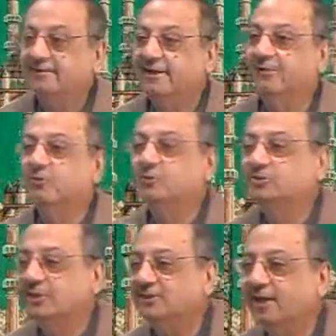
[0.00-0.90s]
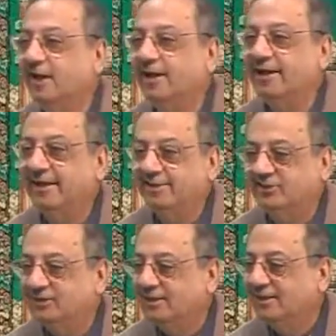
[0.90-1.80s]
in which the Ya
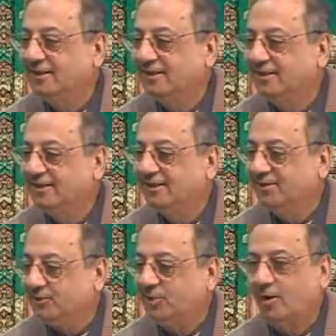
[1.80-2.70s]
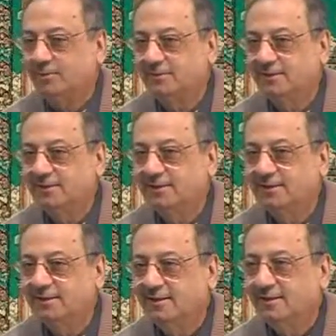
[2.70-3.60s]
is dropped.
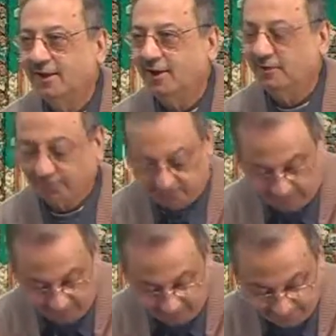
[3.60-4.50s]
Are you with me?